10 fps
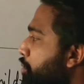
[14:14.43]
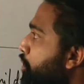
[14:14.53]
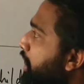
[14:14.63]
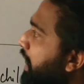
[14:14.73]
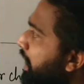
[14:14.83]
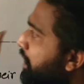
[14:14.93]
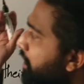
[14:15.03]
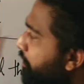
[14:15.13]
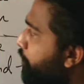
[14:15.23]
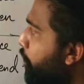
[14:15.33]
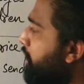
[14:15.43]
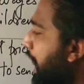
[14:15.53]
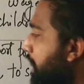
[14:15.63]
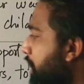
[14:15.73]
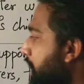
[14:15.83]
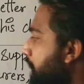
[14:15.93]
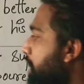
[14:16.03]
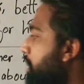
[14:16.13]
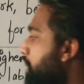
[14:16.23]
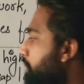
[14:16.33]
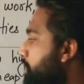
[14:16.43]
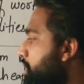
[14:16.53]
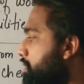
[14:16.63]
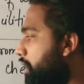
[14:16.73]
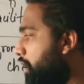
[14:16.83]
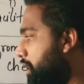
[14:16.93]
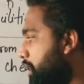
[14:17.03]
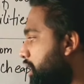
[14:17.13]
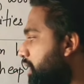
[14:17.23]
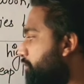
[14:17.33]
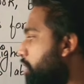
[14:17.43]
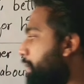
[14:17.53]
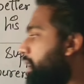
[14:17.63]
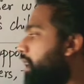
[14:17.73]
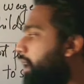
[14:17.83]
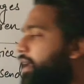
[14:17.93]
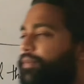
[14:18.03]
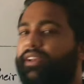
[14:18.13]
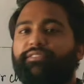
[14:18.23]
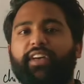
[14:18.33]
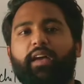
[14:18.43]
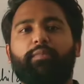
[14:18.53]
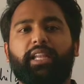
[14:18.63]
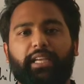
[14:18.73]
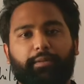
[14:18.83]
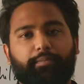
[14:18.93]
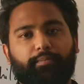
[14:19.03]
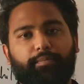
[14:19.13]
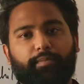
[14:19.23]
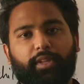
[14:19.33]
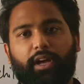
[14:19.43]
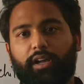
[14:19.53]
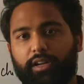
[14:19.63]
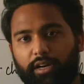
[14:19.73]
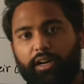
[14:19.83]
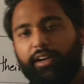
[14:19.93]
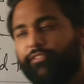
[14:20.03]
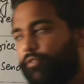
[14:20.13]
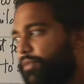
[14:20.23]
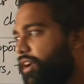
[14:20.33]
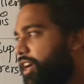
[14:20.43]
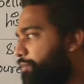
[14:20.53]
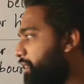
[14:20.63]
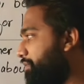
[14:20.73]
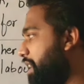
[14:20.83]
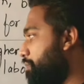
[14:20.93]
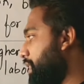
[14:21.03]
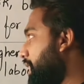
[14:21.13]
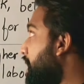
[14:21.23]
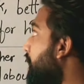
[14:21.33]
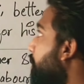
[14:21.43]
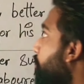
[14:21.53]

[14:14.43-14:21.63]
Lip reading: come to the fourth category, which is a girl from an urban family. A girl from an urban family.